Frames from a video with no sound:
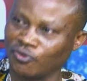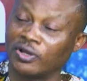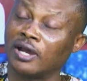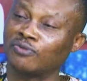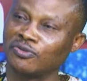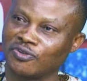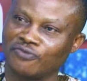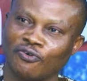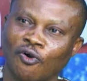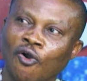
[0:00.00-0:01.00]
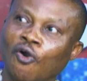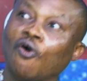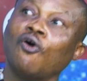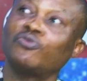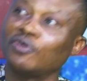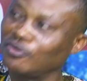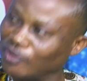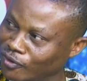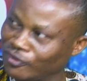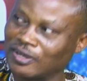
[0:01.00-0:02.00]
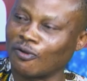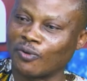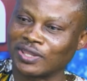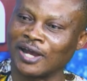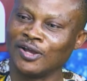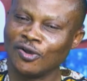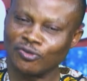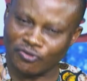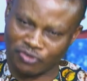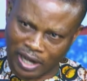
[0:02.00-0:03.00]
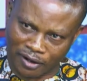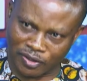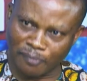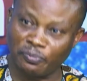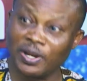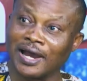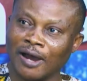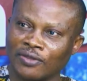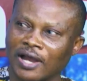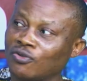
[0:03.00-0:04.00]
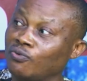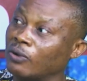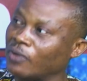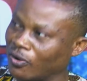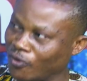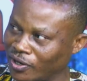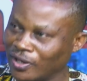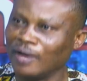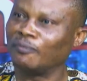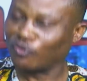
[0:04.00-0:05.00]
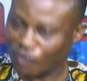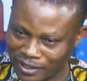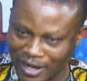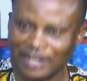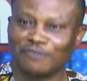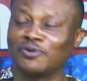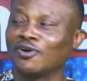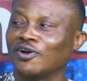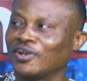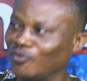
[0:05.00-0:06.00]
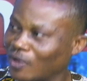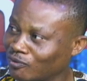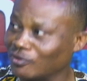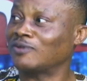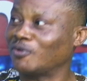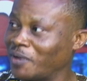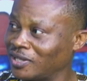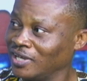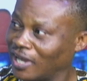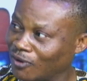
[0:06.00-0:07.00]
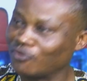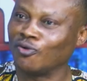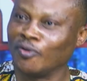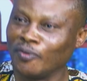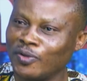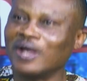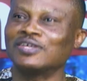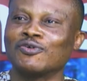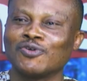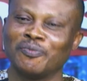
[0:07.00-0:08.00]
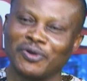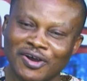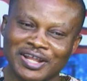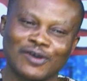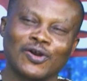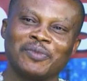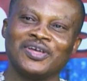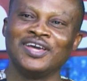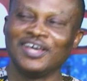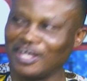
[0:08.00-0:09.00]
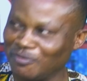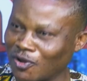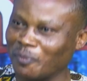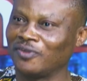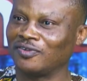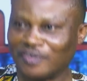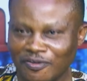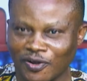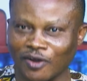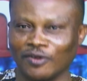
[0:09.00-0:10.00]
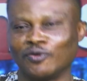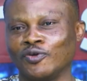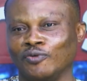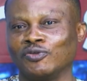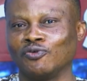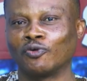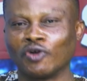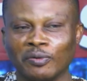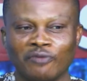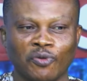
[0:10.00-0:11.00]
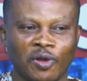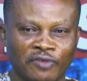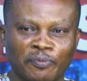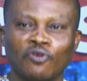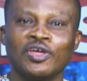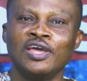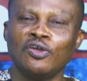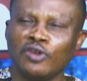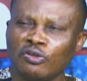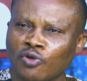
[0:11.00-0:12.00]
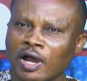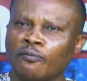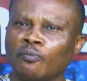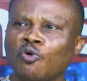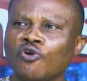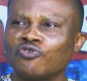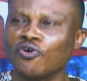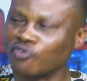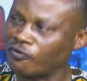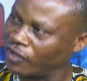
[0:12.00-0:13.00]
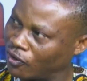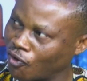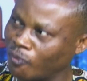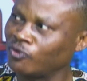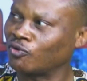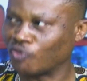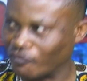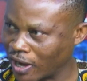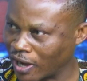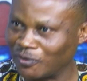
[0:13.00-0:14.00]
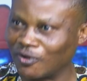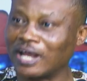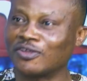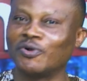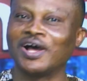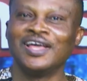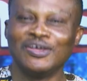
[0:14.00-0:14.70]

uh, 2024, or 20, or the second quarter to see how this thing play out and see where we are going. But only that this period, you have to start your bet. And also, you can't say also because the economy is becoming stiffer, and you, know, you want to run away from investment, you need to have more source of income to survive. Because that's where